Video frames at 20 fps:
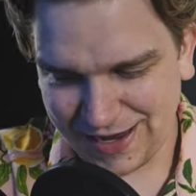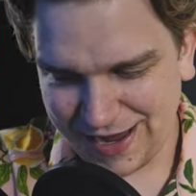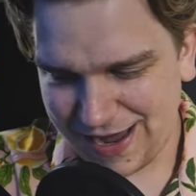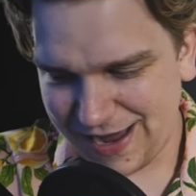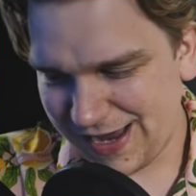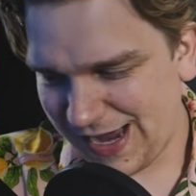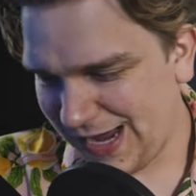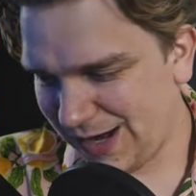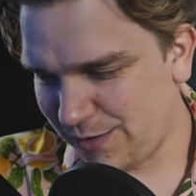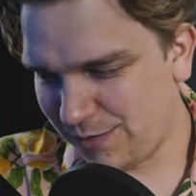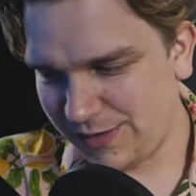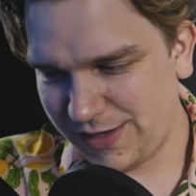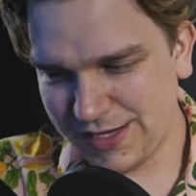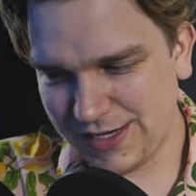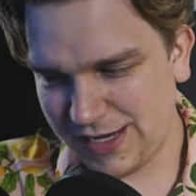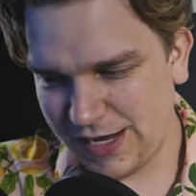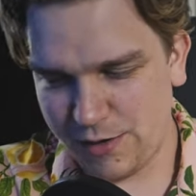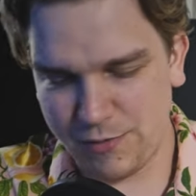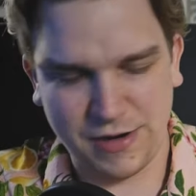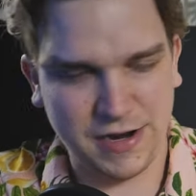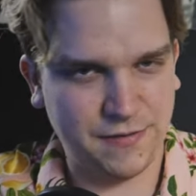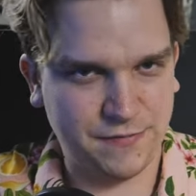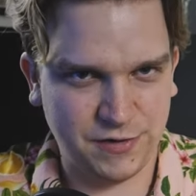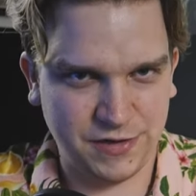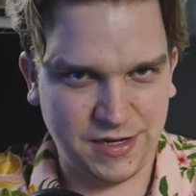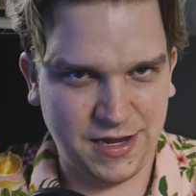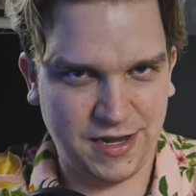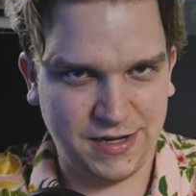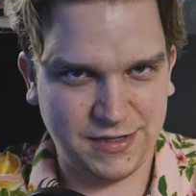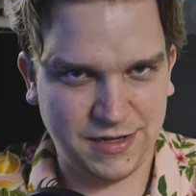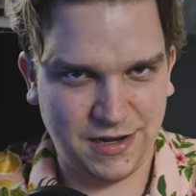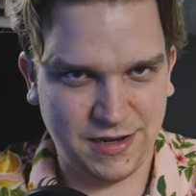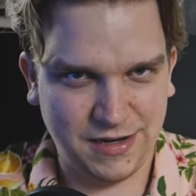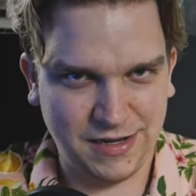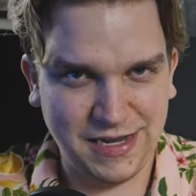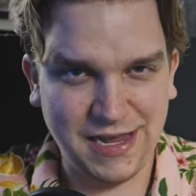I don't think it would ever get done.